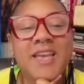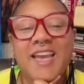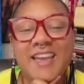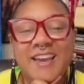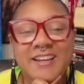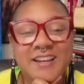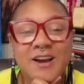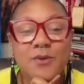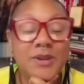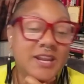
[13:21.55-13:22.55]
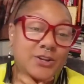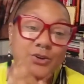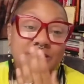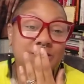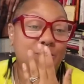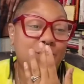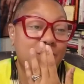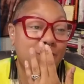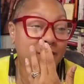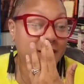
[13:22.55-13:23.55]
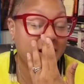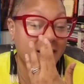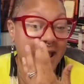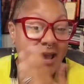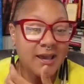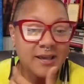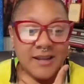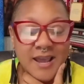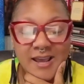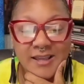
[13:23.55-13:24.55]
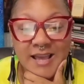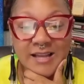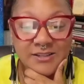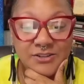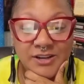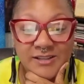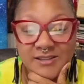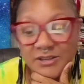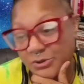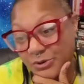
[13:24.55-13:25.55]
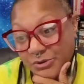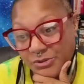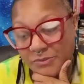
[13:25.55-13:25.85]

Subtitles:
and we need to do it too in order to get ahead, and that's just the truth.